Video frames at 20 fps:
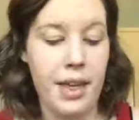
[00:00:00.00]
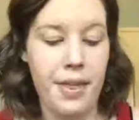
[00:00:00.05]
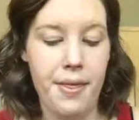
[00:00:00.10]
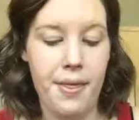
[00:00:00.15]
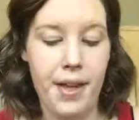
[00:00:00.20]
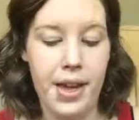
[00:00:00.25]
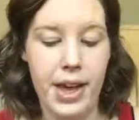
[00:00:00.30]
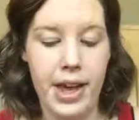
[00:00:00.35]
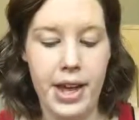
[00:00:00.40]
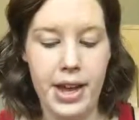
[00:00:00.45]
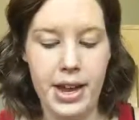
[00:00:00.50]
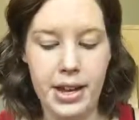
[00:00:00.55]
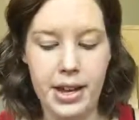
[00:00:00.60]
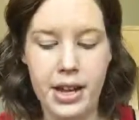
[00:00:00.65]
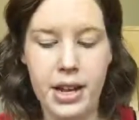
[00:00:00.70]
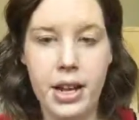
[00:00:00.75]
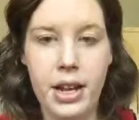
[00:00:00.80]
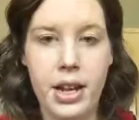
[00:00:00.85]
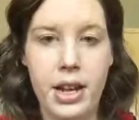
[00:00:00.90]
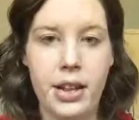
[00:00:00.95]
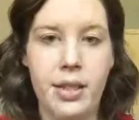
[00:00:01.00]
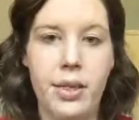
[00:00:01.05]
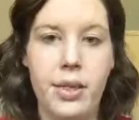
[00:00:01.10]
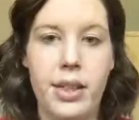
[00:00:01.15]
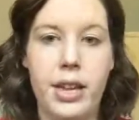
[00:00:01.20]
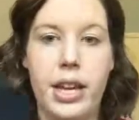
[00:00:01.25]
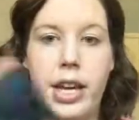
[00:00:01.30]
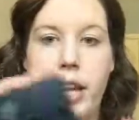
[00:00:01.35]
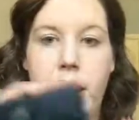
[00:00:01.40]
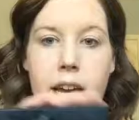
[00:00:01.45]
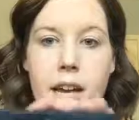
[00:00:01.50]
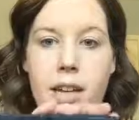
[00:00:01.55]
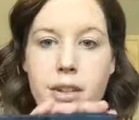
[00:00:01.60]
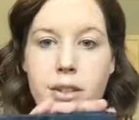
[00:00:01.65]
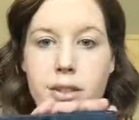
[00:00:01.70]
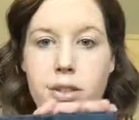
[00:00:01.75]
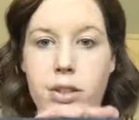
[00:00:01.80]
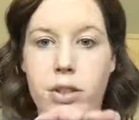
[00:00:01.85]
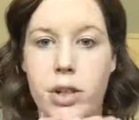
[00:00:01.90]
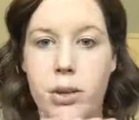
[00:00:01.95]
And then the
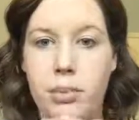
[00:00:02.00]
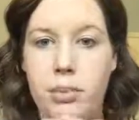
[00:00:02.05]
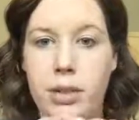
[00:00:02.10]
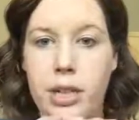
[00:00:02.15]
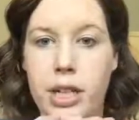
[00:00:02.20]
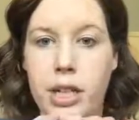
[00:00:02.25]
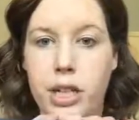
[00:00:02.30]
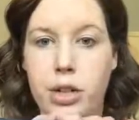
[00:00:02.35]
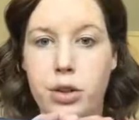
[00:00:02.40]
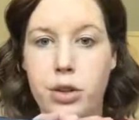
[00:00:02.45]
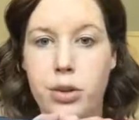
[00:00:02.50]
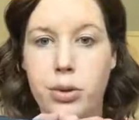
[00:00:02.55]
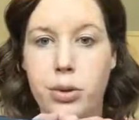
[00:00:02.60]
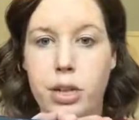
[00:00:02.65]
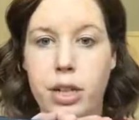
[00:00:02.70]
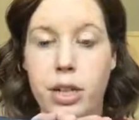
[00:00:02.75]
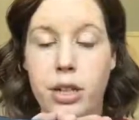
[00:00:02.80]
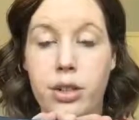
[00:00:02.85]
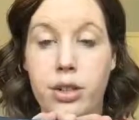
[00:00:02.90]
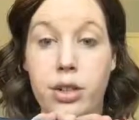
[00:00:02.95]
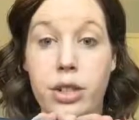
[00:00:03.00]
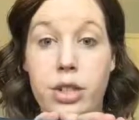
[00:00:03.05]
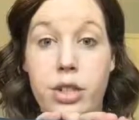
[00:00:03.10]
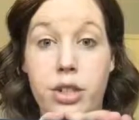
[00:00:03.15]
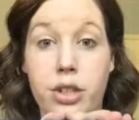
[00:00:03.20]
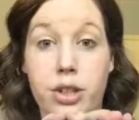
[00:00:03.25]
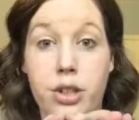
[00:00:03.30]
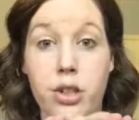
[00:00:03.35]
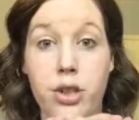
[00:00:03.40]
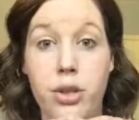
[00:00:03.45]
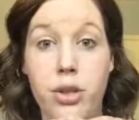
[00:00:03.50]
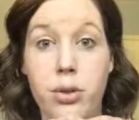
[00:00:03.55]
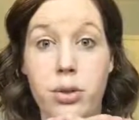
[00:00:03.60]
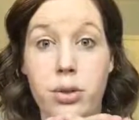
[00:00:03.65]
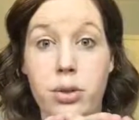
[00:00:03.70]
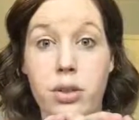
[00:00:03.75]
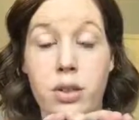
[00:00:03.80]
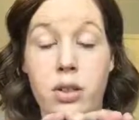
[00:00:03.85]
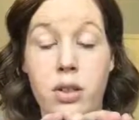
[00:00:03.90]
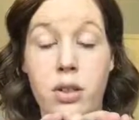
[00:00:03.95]
Sculpting Trio, you get to
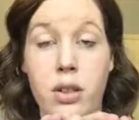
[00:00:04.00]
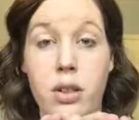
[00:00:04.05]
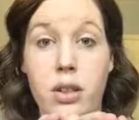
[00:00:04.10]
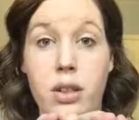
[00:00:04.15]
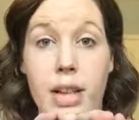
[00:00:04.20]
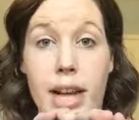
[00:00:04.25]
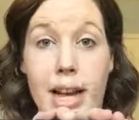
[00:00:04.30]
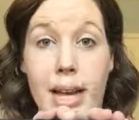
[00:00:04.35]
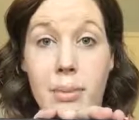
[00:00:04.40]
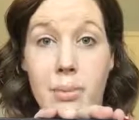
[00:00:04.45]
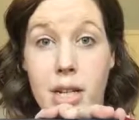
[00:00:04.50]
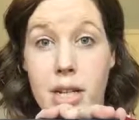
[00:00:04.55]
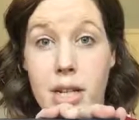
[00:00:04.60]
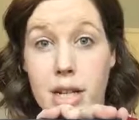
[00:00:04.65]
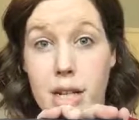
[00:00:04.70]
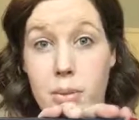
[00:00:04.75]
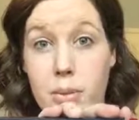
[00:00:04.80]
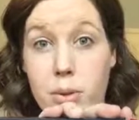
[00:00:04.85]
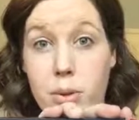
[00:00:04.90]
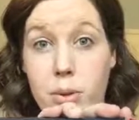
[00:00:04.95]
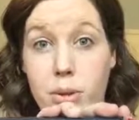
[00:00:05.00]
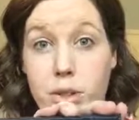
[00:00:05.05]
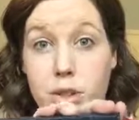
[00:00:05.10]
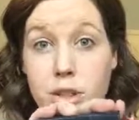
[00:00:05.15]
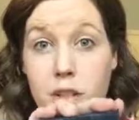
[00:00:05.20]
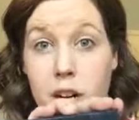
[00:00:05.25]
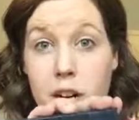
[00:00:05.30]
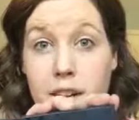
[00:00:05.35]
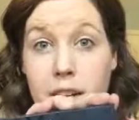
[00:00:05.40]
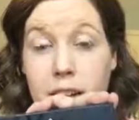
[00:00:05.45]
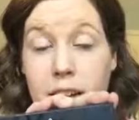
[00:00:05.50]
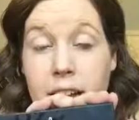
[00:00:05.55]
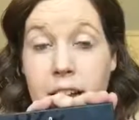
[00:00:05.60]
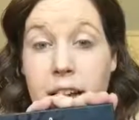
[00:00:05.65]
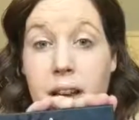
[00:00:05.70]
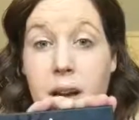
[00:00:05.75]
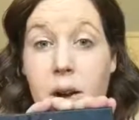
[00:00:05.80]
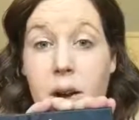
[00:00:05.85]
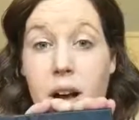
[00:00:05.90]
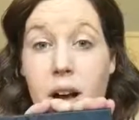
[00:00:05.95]
choose light, medium, or dark,
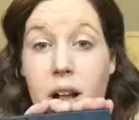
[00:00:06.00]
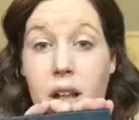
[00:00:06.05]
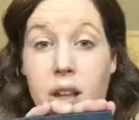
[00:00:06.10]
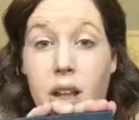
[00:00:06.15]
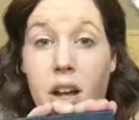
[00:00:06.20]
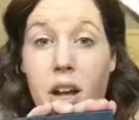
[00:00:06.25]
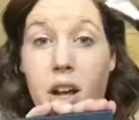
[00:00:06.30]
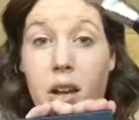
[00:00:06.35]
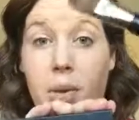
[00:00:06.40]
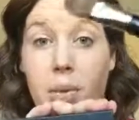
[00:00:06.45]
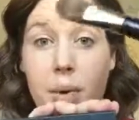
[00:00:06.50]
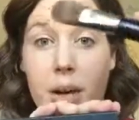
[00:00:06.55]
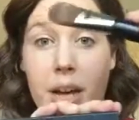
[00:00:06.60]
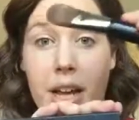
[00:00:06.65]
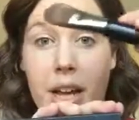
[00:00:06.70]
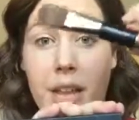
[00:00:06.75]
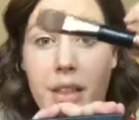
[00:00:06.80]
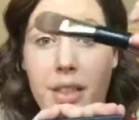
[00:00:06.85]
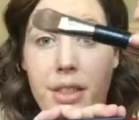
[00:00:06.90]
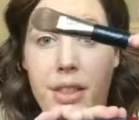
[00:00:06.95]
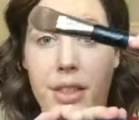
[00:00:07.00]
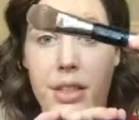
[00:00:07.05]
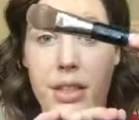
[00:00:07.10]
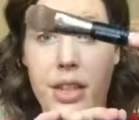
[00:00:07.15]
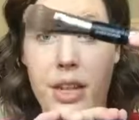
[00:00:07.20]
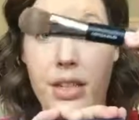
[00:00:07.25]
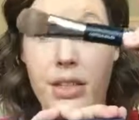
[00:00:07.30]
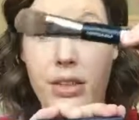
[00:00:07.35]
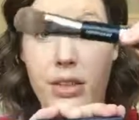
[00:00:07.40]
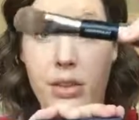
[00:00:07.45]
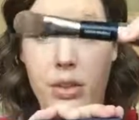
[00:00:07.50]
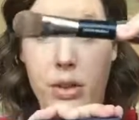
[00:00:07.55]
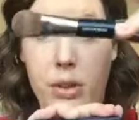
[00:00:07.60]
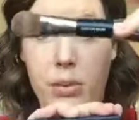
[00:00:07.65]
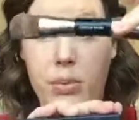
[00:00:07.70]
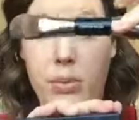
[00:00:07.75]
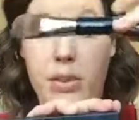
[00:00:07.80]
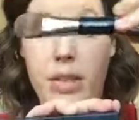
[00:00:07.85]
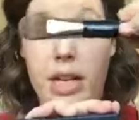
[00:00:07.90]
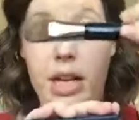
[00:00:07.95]
along with the
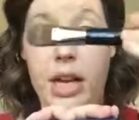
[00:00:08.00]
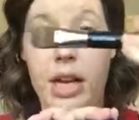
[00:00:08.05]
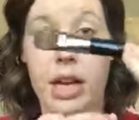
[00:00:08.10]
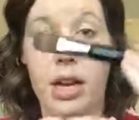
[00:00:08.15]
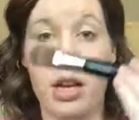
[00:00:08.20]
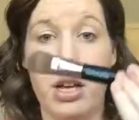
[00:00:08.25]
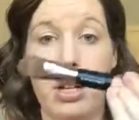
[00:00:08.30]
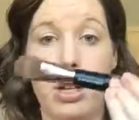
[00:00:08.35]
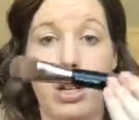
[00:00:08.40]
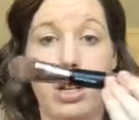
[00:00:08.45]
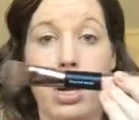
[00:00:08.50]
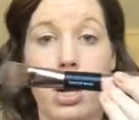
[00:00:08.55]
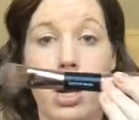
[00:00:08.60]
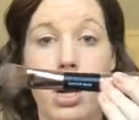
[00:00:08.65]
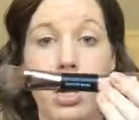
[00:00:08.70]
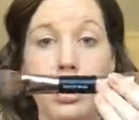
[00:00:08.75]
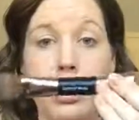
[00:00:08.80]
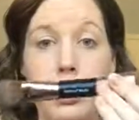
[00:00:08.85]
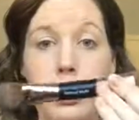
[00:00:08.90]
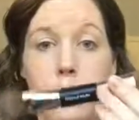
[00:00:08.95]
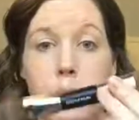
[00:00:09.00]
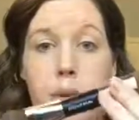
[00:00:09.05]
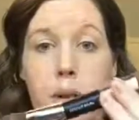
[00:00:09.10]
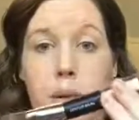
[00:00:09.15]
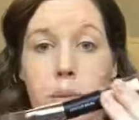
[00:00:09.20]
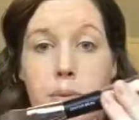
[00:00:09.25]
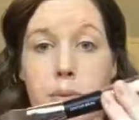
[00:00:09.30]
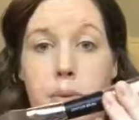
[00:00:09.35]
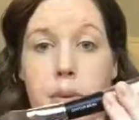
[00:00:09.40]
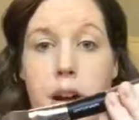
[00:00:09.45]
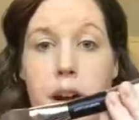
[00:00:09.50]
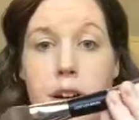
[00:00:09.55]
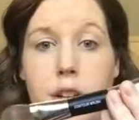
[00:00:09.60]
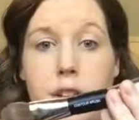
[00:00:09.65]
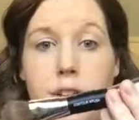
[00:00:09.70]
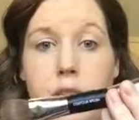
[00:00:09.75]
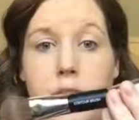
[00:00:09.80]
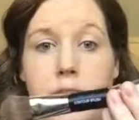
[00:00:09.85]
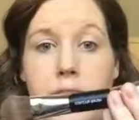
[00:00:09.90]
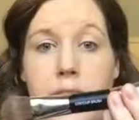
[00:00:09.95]
Sculpting contour
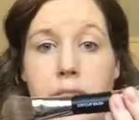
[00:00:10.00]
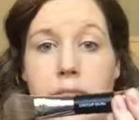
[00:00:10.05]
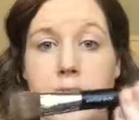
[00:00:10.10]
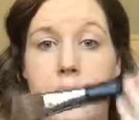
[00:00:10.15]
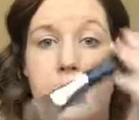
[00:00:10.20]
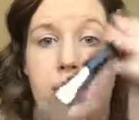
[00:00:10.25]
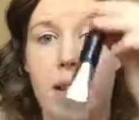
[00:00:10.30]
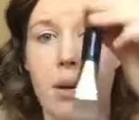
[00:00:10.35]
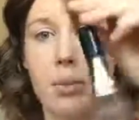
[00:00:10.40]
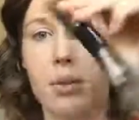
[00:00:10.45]
brush that is